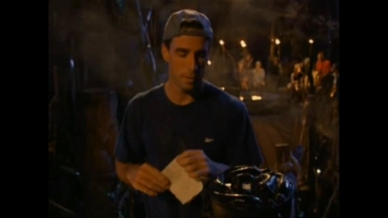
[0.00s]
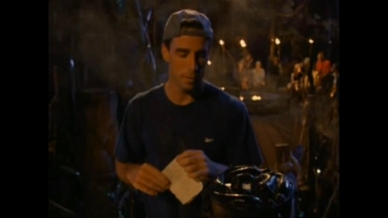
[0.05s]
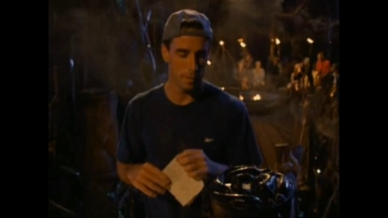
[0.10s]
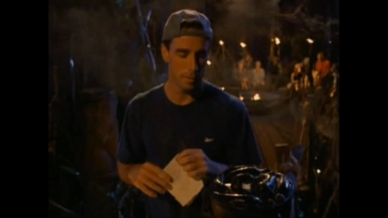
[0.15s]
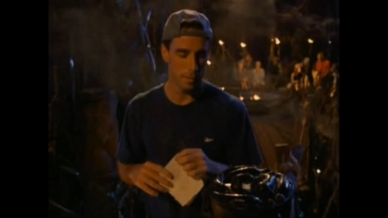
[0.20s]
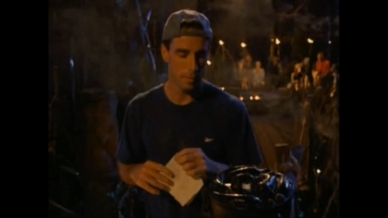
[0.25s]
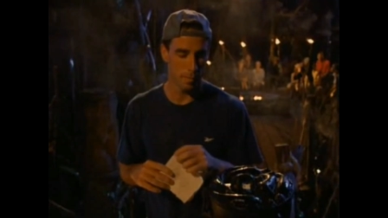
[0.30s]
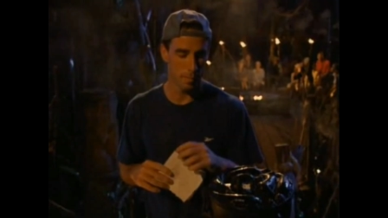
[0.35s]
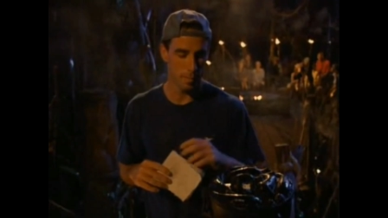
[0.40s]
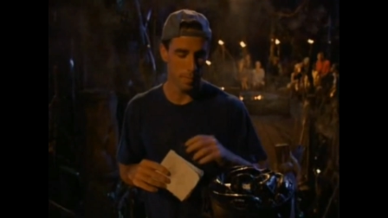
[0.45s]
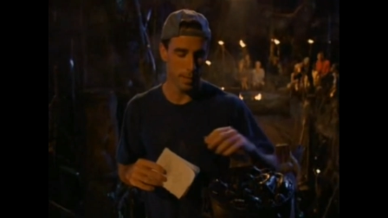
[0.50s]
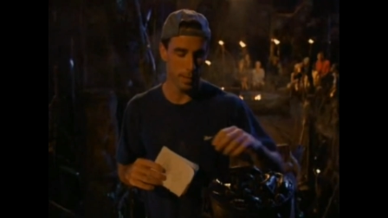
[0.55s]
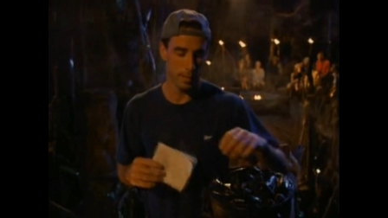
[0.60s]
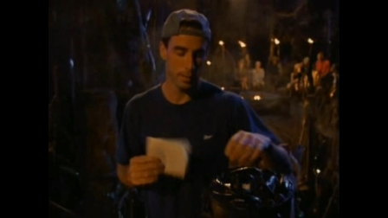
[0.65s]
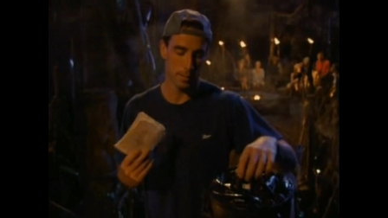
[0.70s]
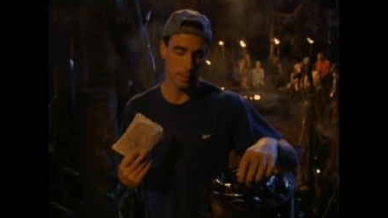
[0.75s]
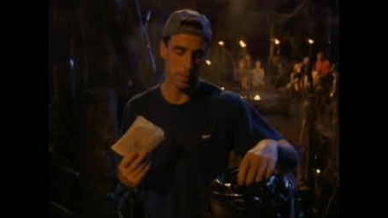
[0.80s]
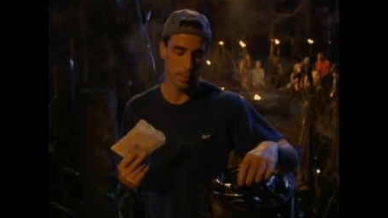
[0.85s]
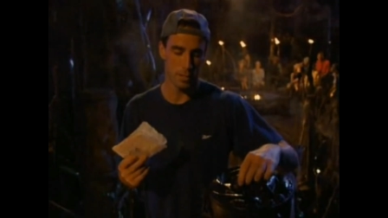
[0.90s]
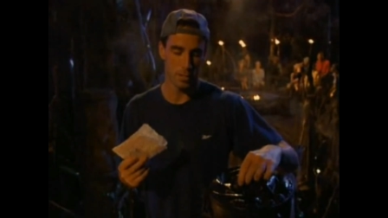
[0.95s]
vote from me
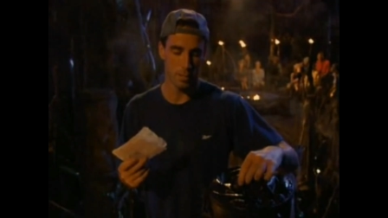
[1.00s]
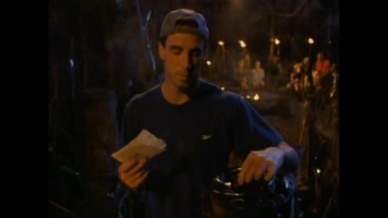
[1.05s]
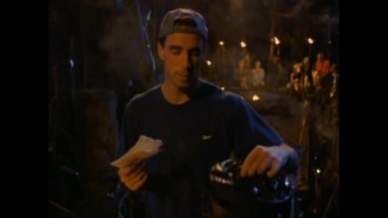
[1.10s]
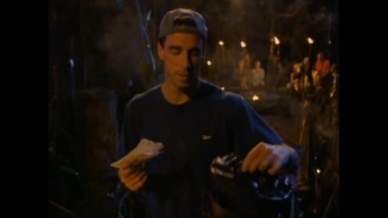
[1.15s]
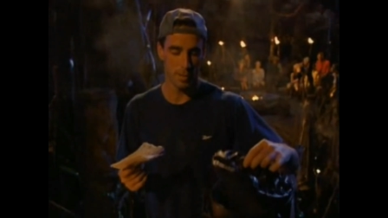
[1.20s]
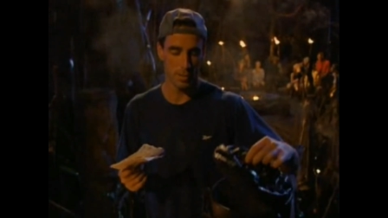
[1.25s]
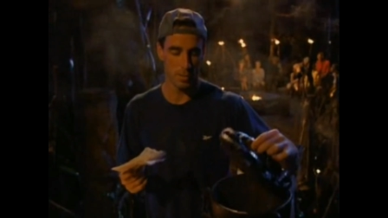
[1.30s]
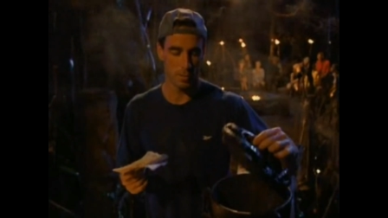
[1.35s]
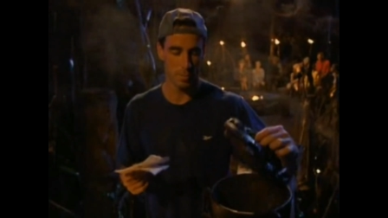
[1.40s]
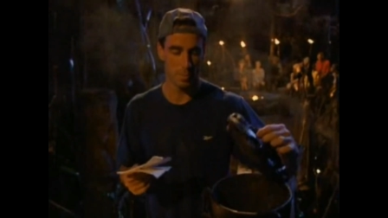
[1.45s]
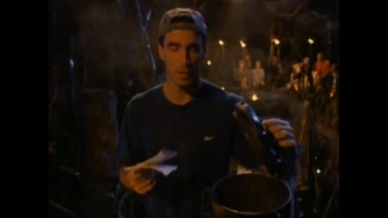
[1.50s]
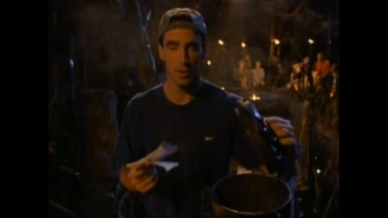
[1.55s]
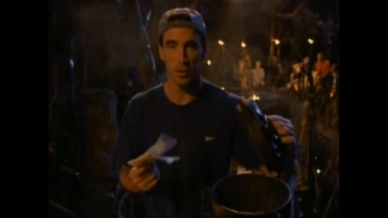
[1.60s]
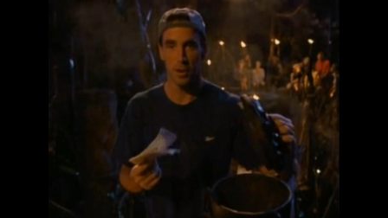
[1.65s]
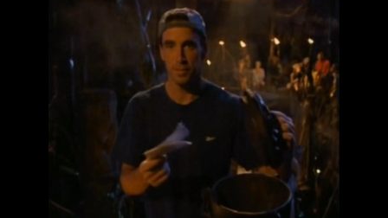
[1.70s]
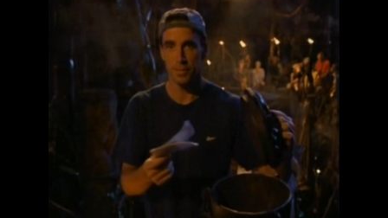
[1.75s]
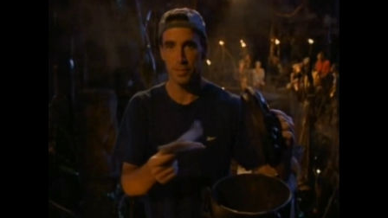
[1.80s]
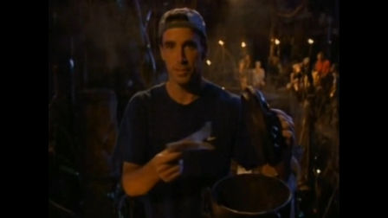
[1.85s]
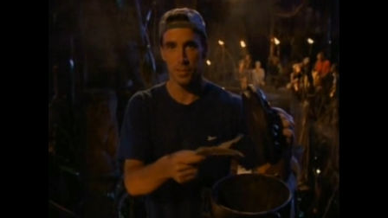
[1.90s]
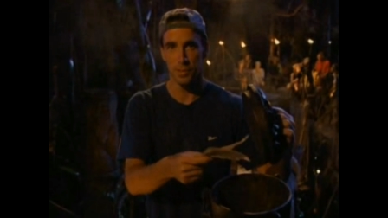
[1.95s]
unless she pisses me off
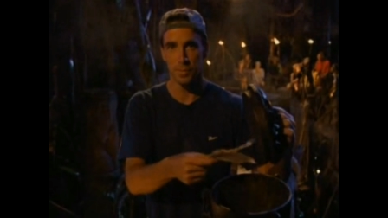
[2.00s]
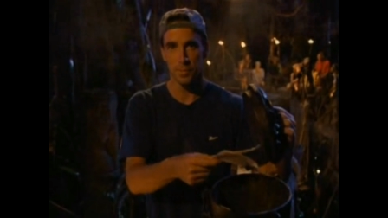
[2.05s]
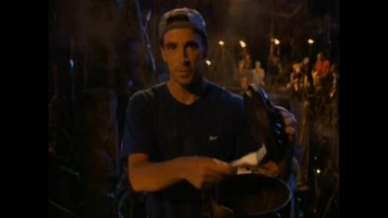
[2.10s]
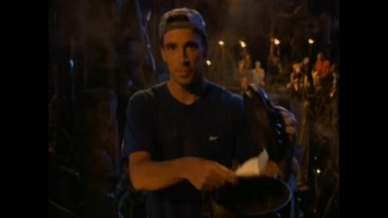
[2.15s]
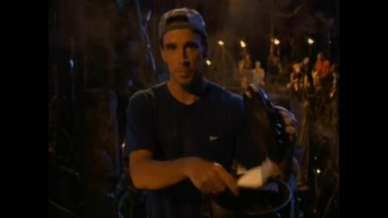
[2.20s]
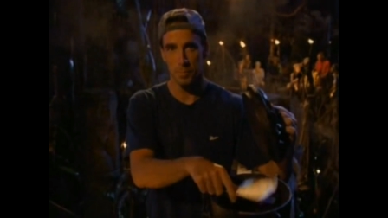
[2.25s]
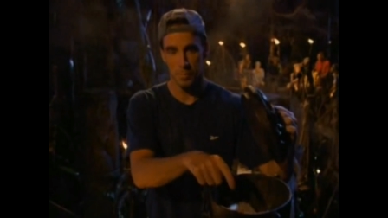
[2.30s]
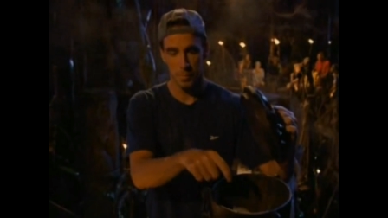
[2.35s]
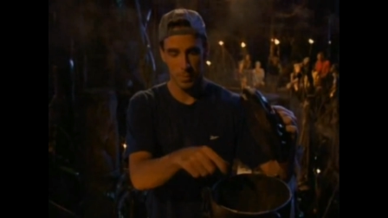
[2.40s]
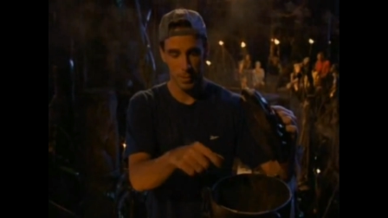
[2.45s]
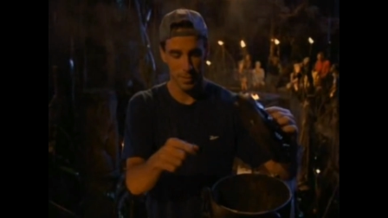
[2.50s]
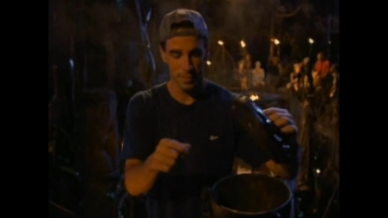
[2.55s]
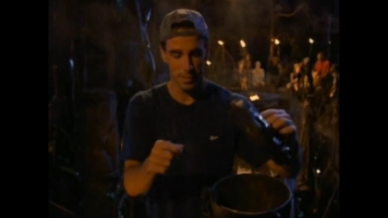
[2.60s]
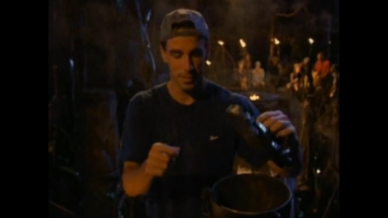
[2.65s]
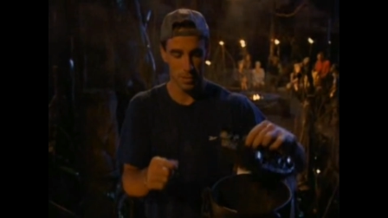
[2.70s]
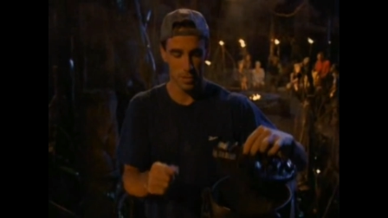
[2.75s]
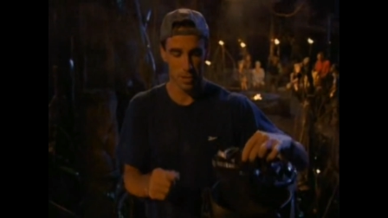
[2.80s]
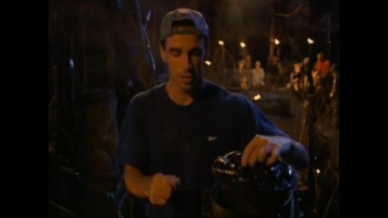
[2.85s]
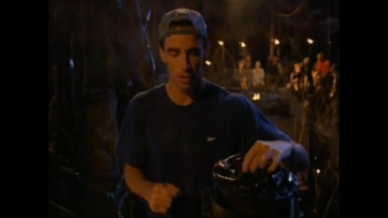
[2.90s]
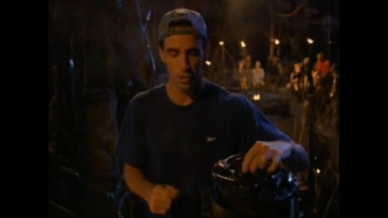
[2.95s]
or something. But
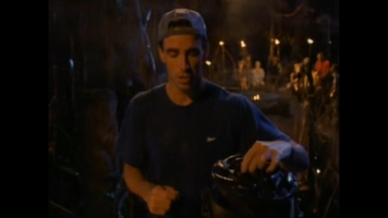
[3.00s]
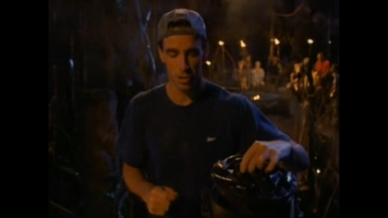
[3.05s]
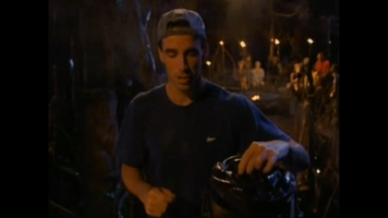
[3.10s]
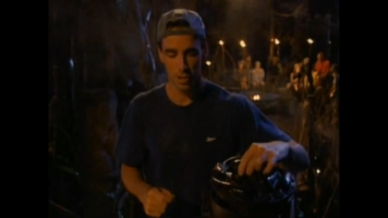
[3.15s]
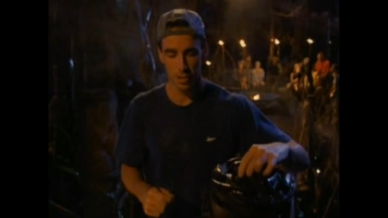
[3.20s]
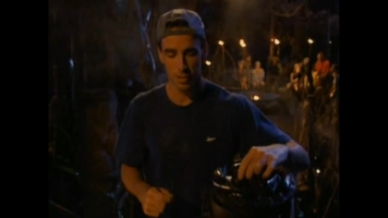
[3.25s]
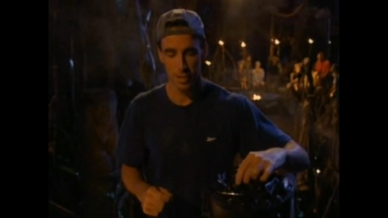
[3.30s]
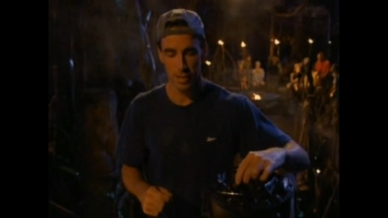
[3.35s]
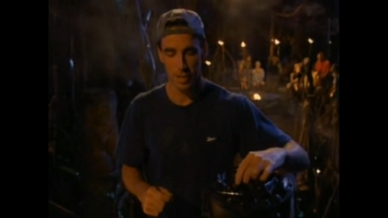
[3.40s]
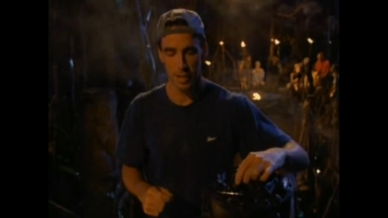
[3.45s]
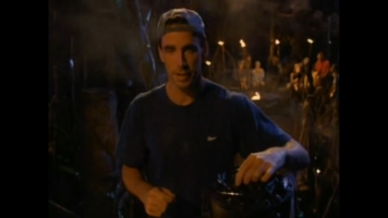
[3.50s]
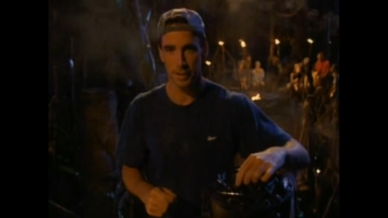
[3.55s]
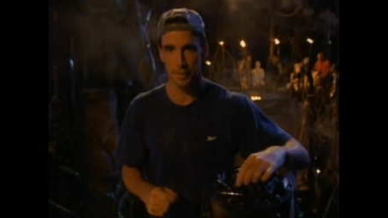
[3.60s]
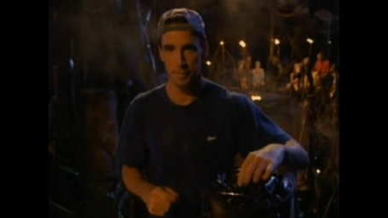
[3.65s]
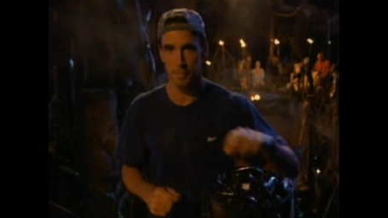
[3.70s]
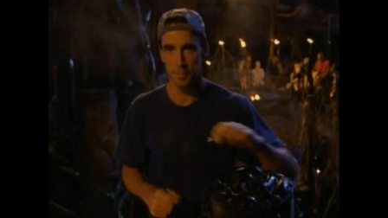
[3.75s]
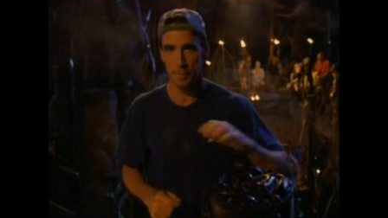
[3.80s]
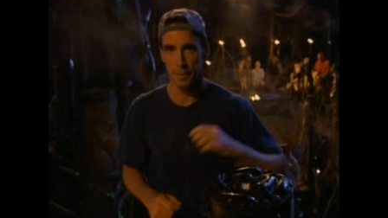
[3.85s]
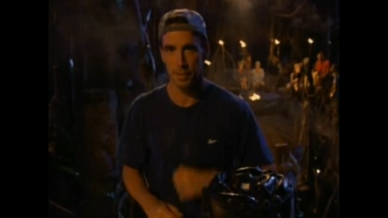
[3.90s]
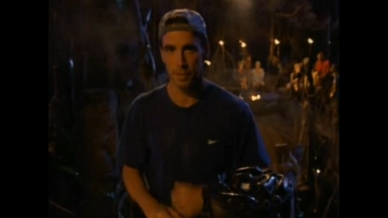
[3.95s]
it's her turn today,
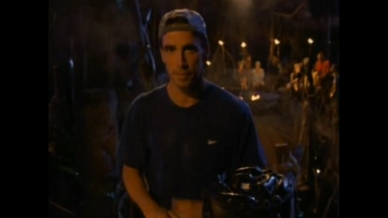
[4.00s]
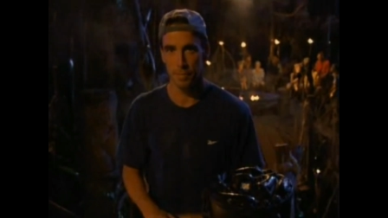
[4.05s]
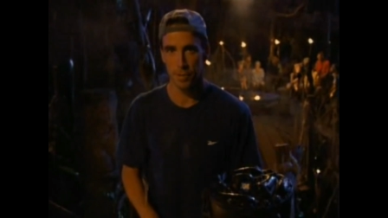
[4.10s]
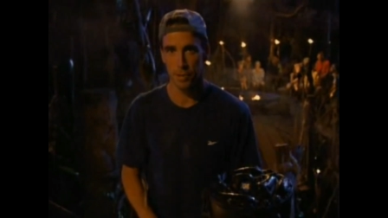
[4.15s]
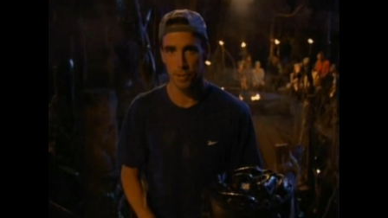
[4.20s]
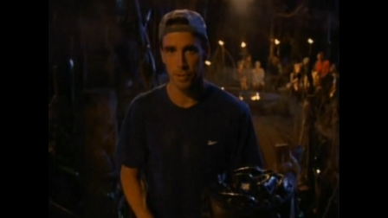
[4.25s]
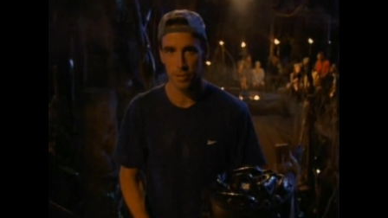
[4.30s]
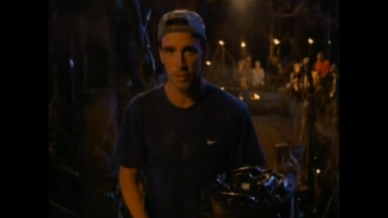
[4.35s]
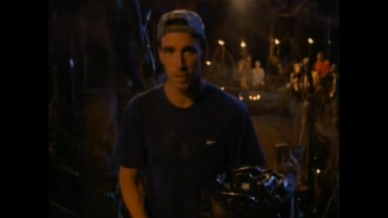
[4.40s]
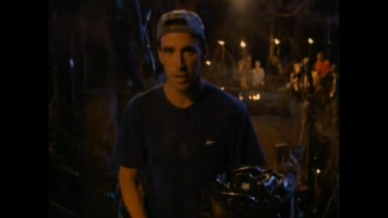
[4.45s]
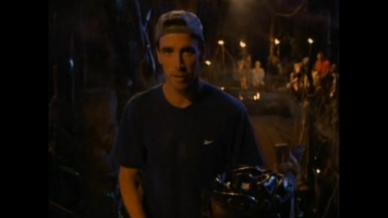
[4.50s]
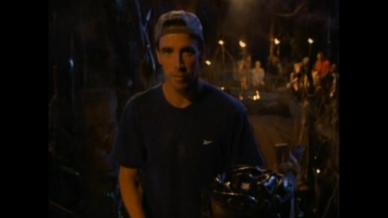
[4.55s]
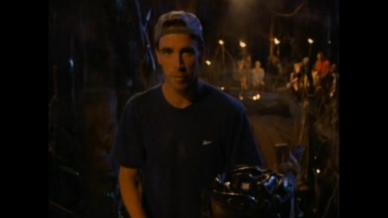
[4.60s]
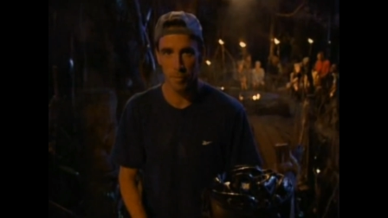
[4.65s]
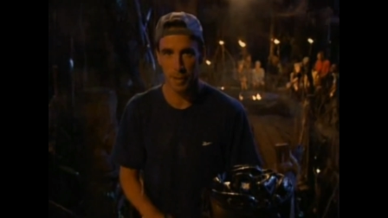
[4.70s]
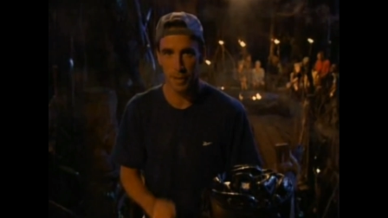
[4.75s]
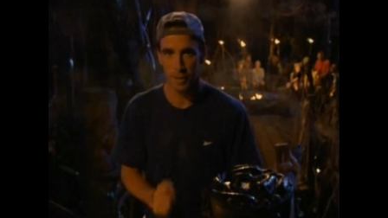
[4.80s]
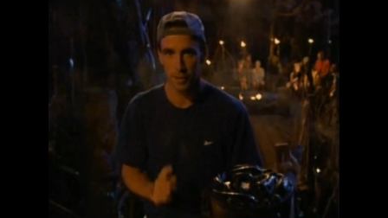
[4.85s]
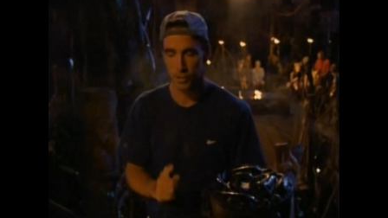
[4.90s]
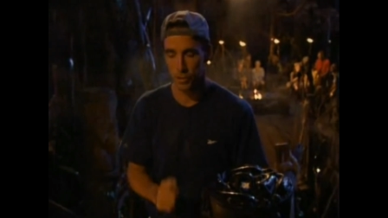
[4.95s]
being the first,
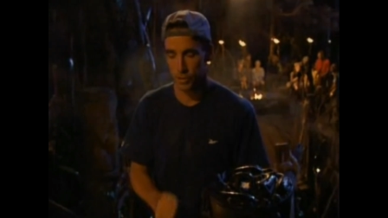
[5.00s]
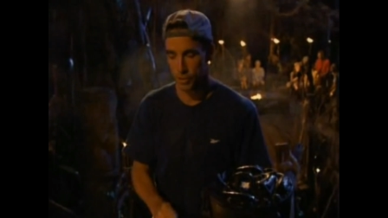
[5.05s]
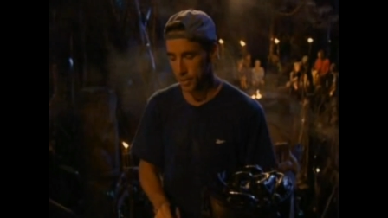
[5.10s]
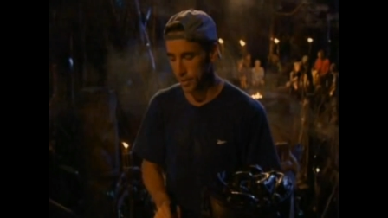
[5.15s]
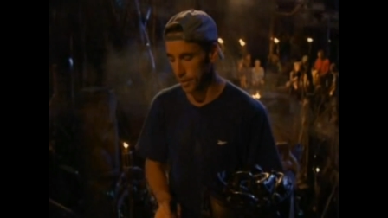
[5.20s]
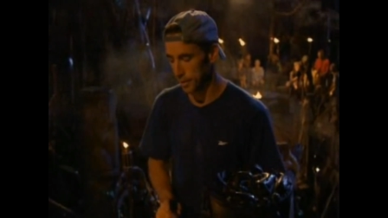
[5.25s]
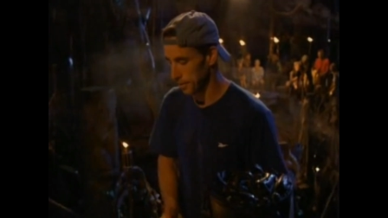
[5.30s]
alphabetical order.